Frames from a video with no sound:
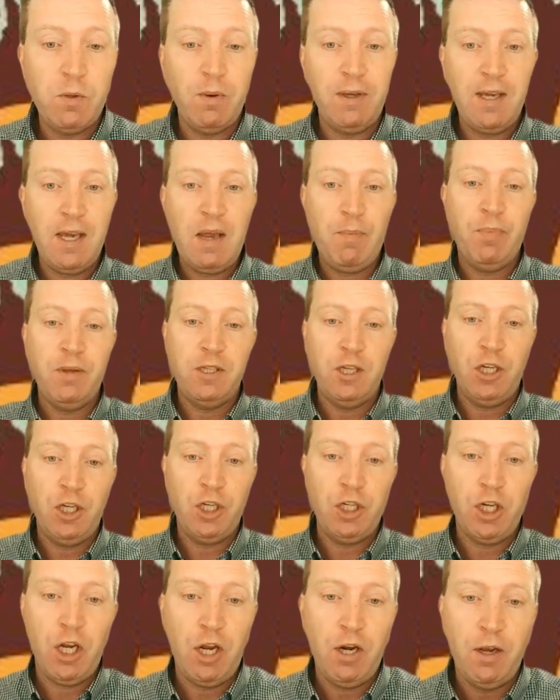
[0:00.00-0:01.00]
to a key
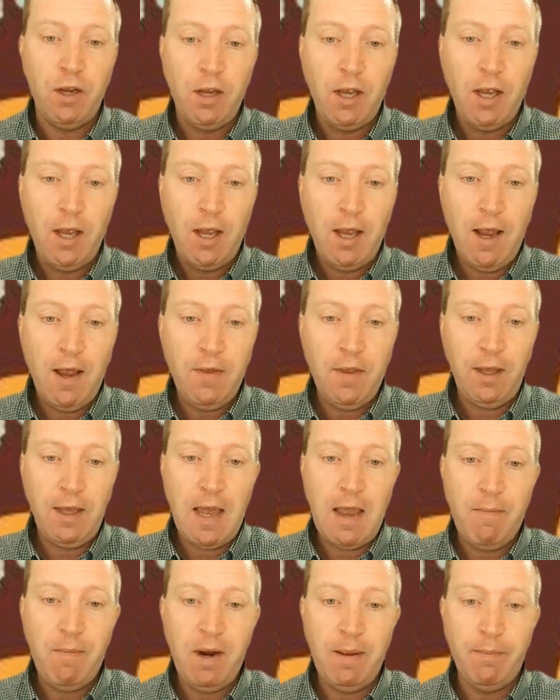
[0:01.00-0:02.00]
position in the
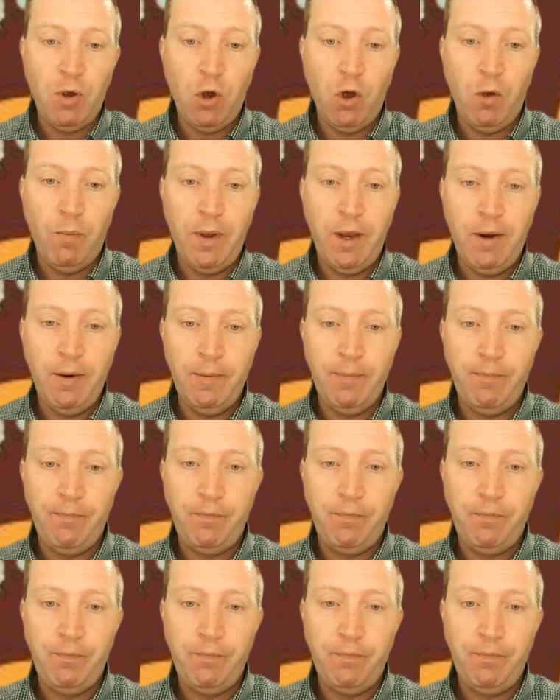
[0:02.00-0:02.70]
game in a moment.